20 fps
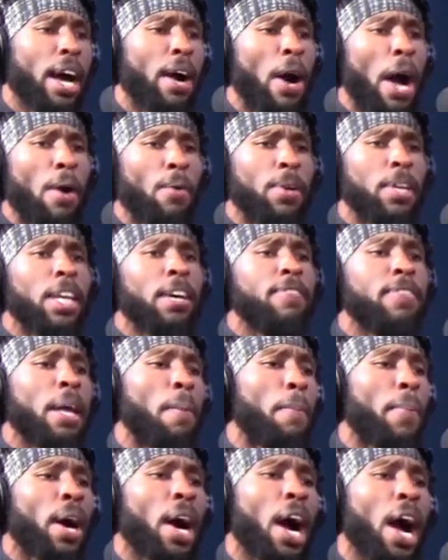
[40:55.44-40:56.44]
I would love
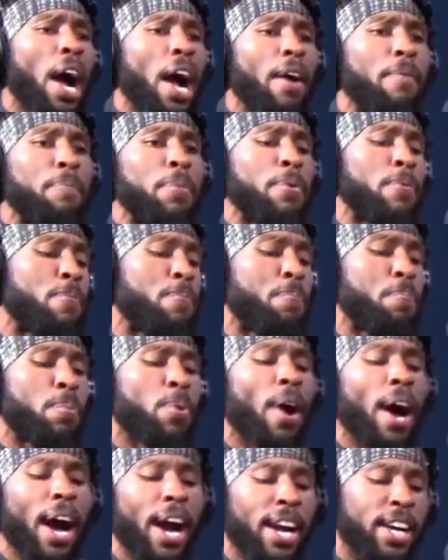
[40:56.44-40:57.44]
that. But
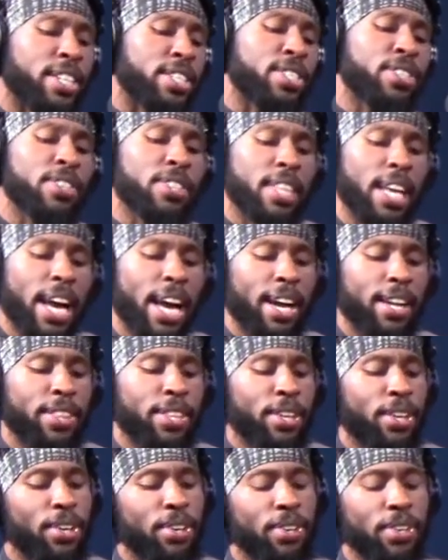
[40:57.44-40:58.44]
prior to that,
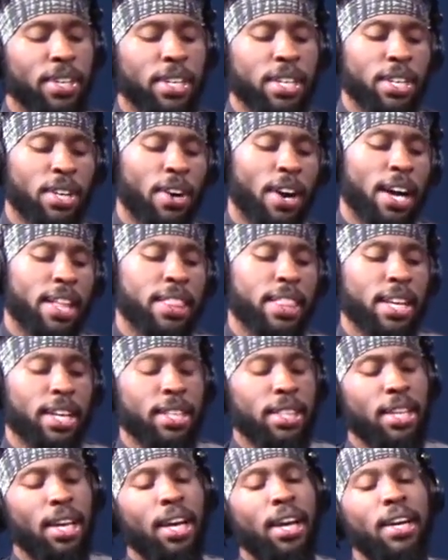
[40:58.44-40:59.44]
though, I think
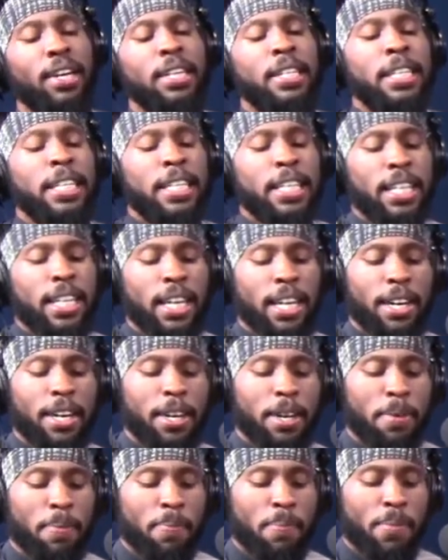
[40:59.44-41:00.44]
that
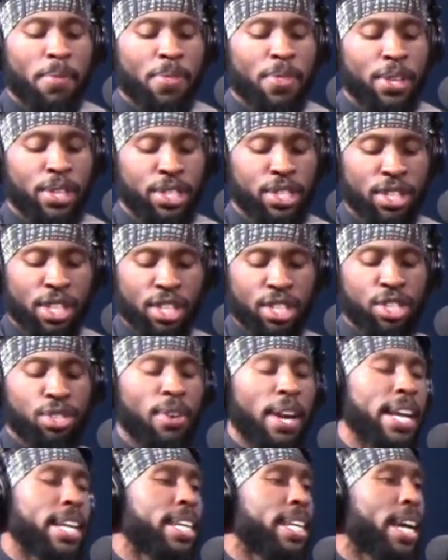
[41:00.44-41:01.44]
the
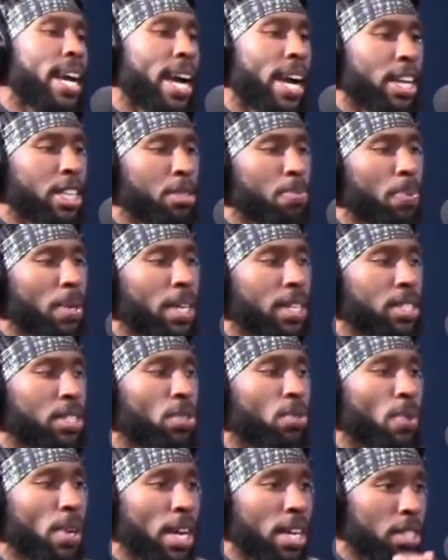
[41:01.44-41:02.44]
training aspect. So
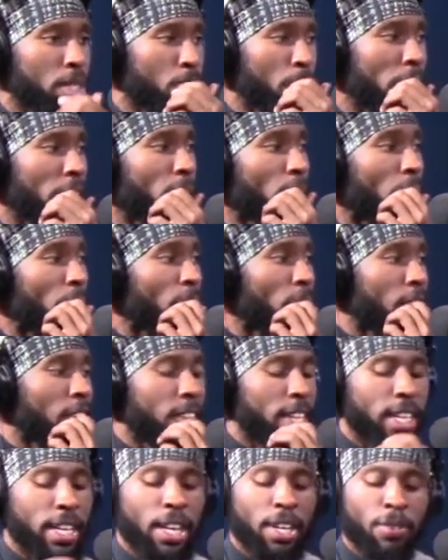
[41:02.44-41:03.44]
when I was meeting with one
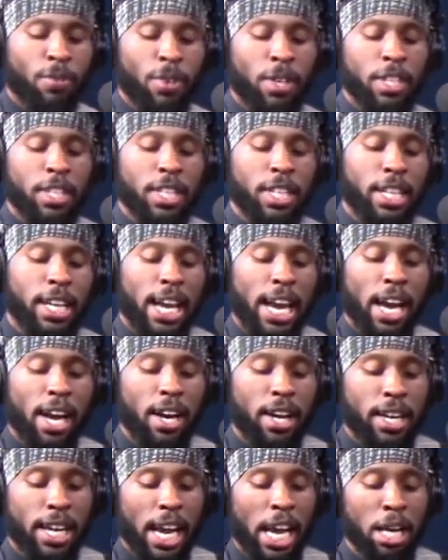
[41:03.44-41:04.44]
of the
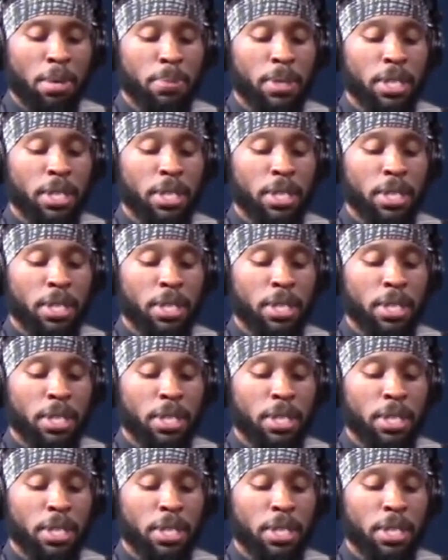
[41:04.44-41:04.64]
academy